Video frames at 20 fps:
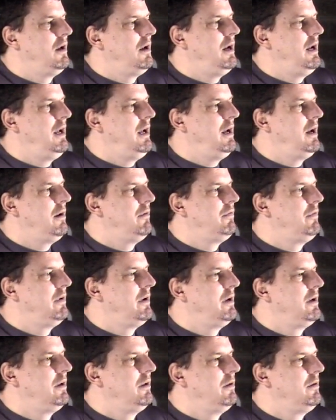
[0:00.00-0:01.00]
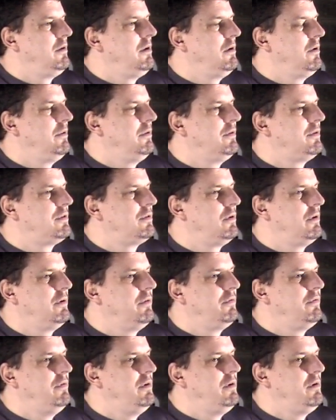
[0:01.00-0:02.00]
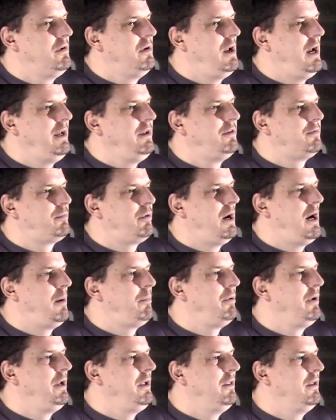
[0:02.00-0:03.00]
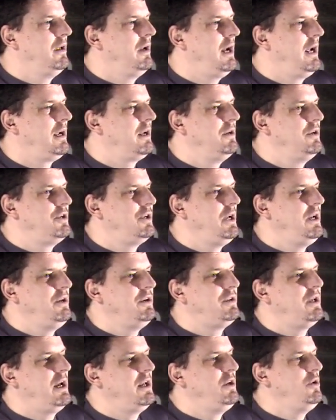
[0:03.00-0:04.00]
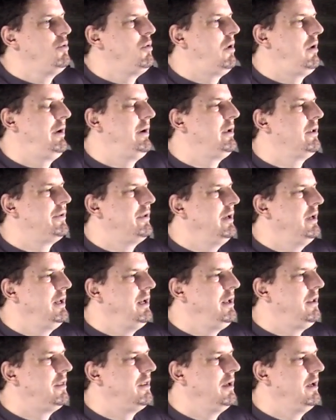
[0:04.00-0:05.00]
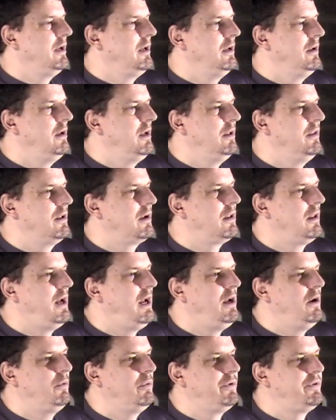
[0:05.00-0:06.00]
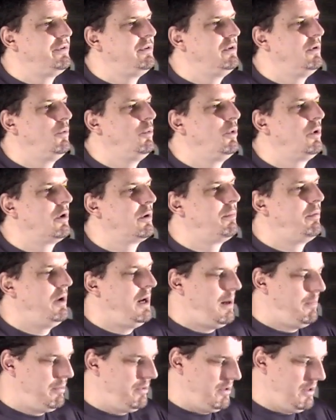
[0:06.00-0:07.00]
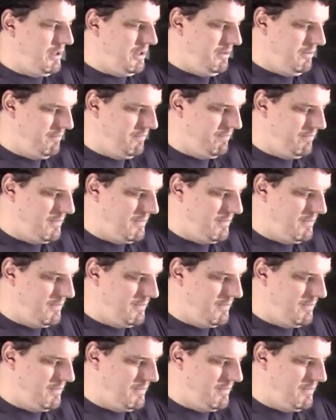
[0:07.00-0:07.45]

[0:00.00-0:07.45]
uh, I have uh, you know, this sort of nice property that I can change that URL to anything and, and the client will still work properly.